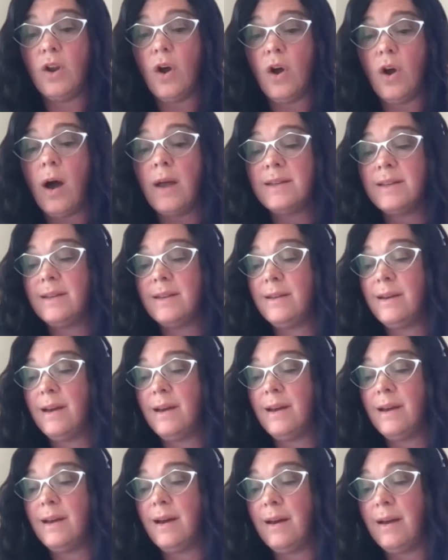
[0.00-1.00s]
Not
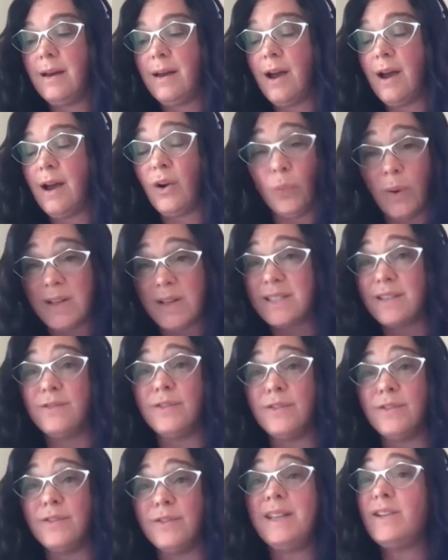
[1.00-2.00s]

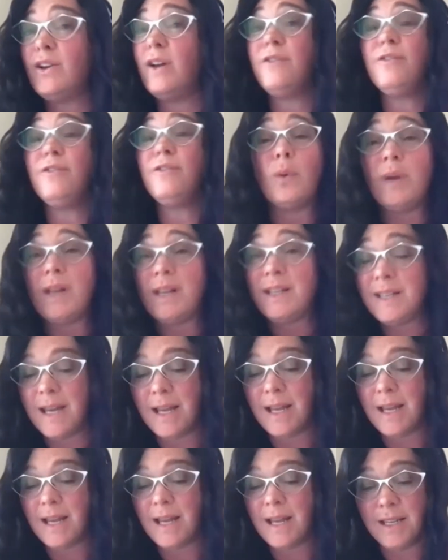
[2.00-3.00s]
aggressively, not phoning
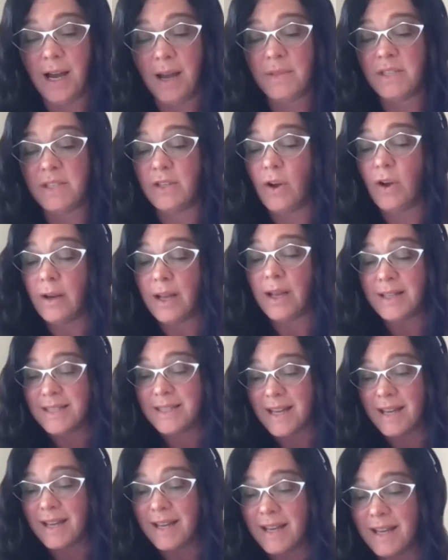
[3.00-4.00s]
10 times, not
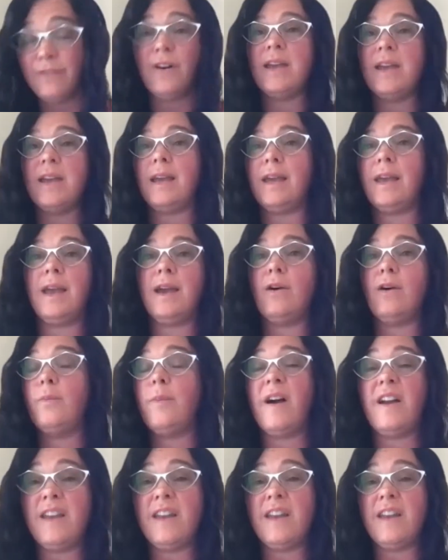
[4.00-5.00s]
identifying
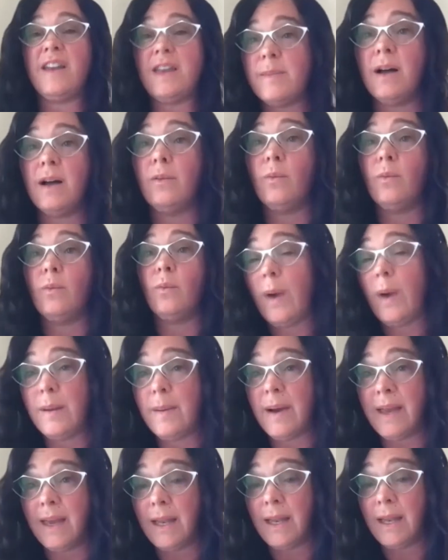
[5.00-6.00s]
by email,
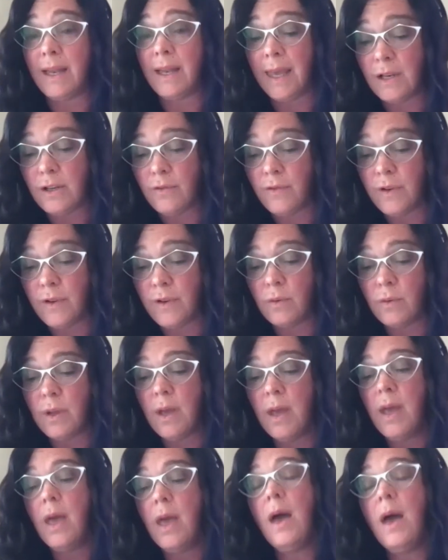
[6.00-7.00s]
when am I going to get
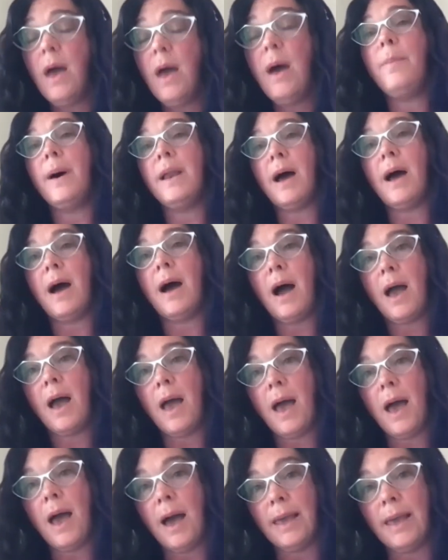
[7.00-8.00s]
interviewed? But
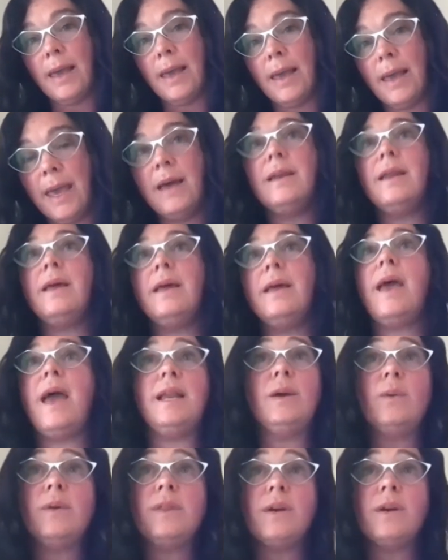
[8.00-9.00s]
again,
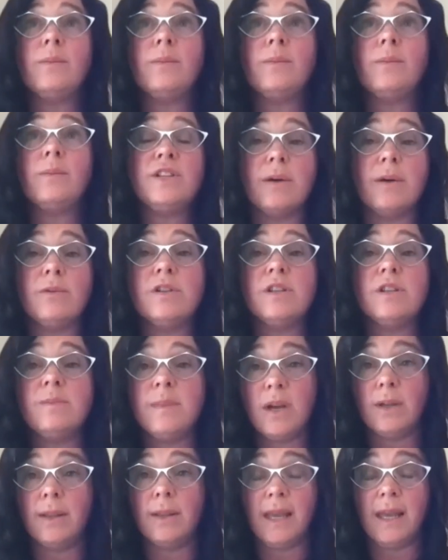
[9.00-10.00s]
anyone that reaches out
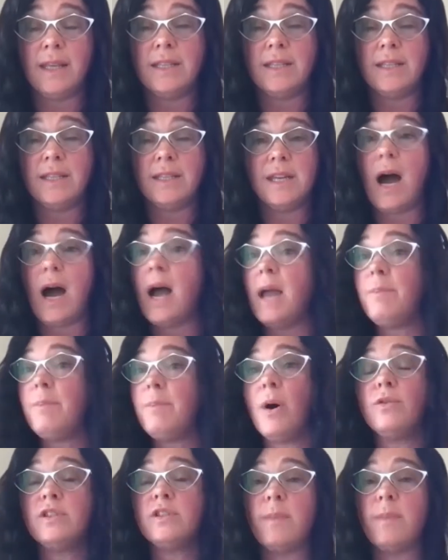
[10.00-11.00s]
to me on LinkedIn,
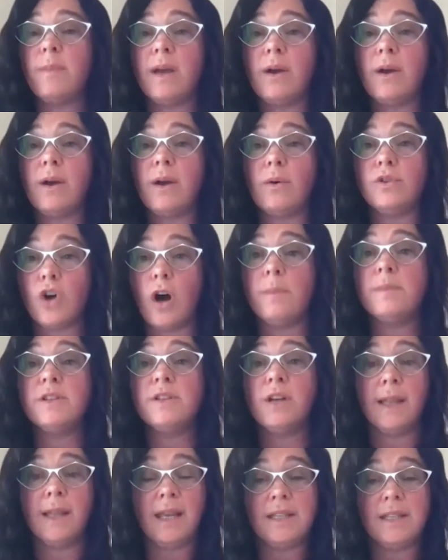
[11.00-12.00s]
I post my own
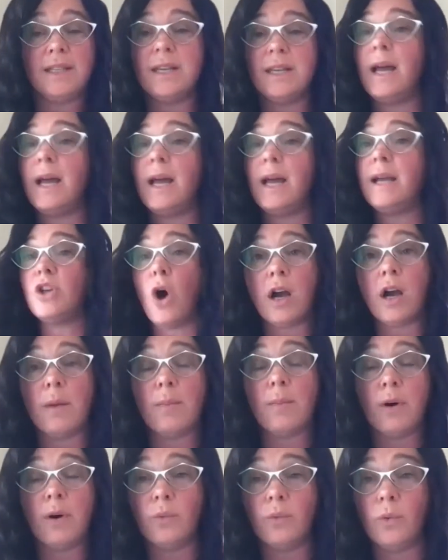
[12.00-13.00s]
jobs on LinkedIn. I
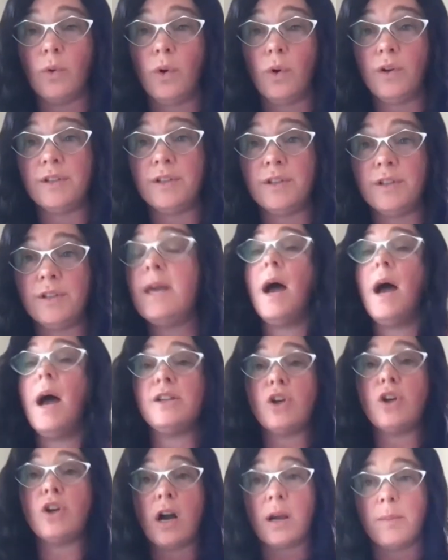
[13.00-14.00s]
talk about the roles.
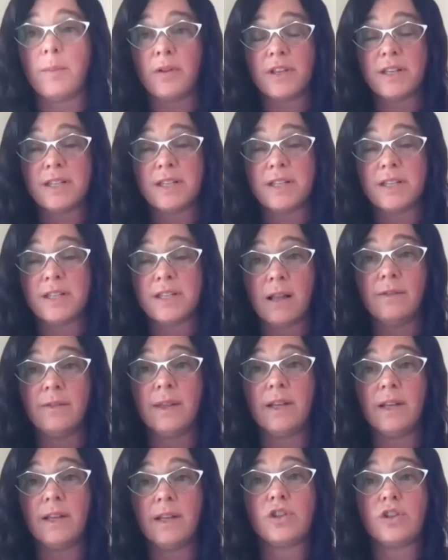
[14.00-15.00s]
I talk about the
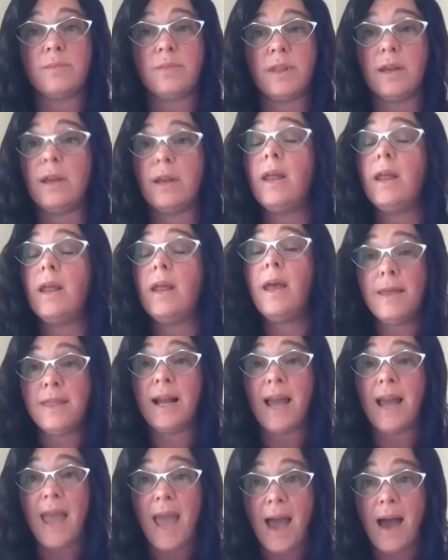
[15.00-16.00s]
style of leadership that
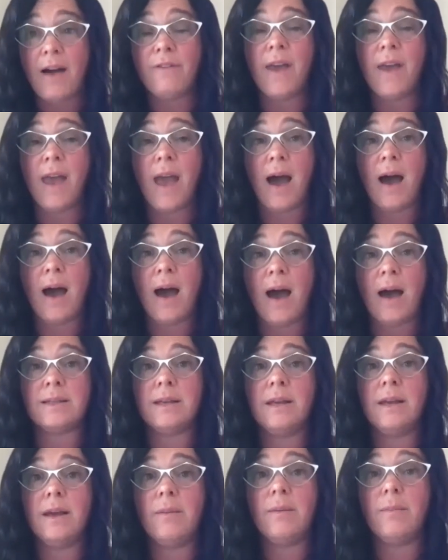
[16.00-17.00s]
I have
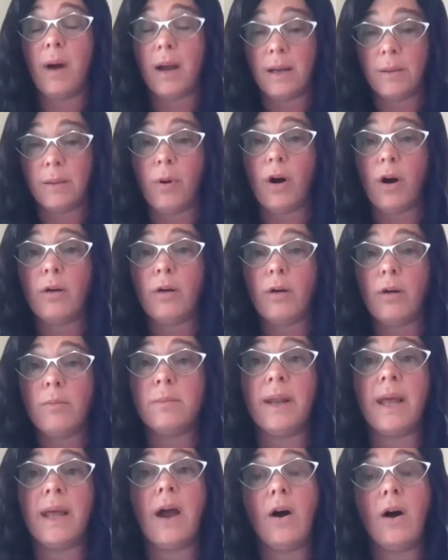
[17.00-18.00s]
at my
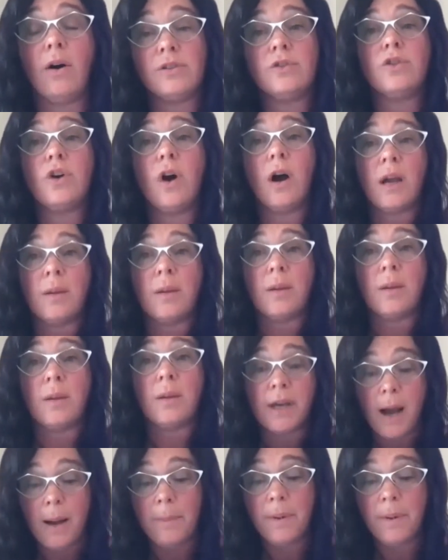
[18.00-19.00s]
department, but I also talk
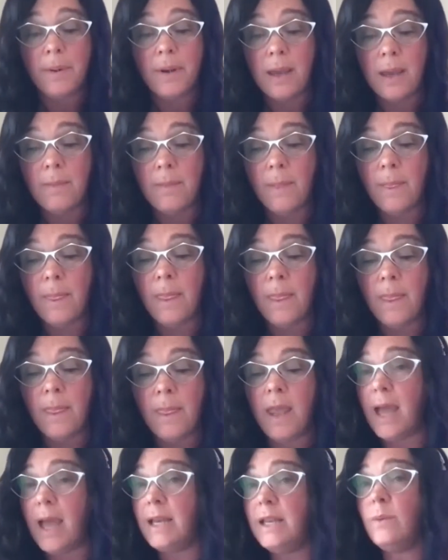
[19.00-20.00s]
about the company.
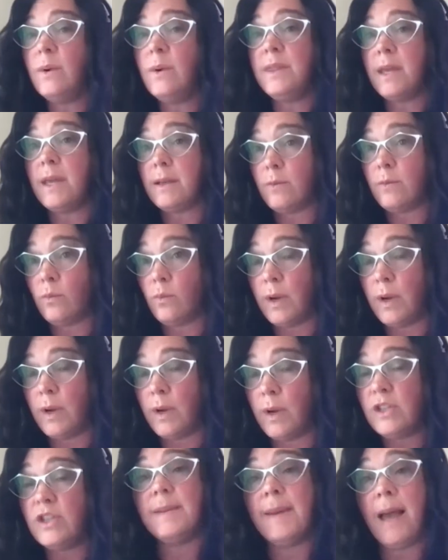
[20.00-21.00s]
Anyone that
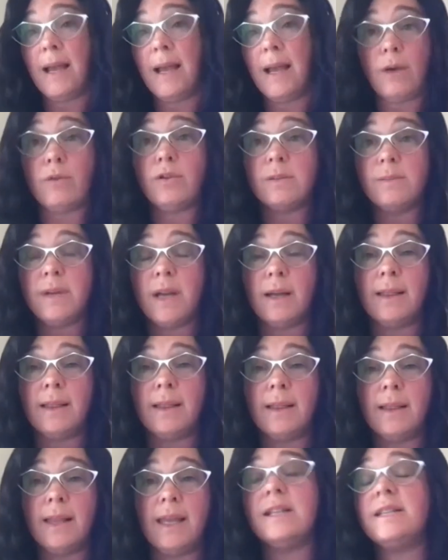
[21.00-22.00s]
reaches back out to me
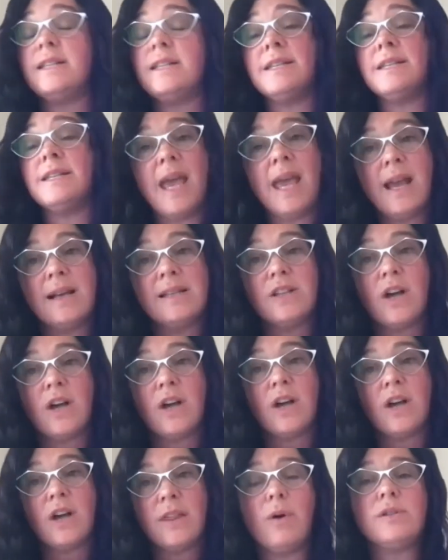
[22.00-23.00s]
on LinkedIn and says, hey, I
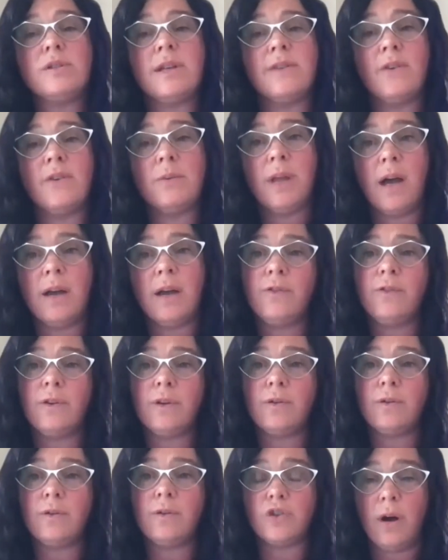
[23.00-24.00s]
saw that post, I've
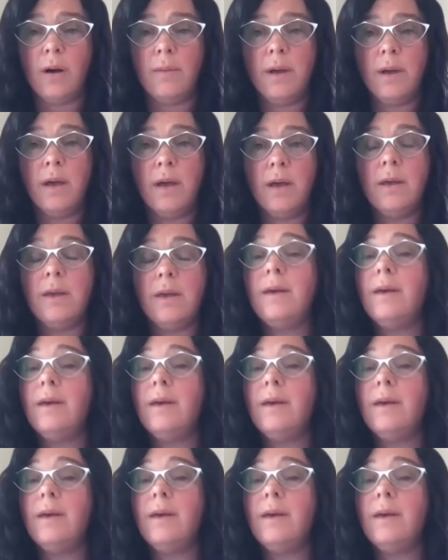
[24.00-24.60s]
applied for your job.